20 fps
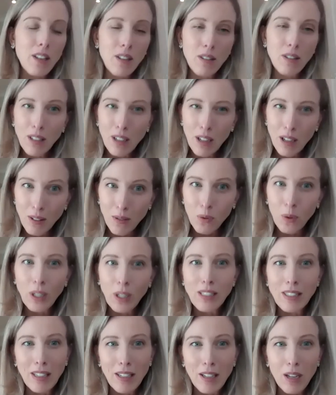you know, we
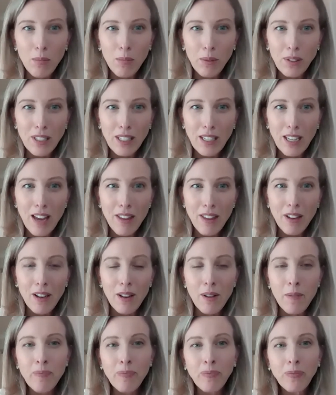see couples
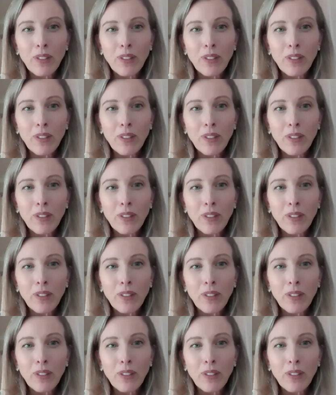together.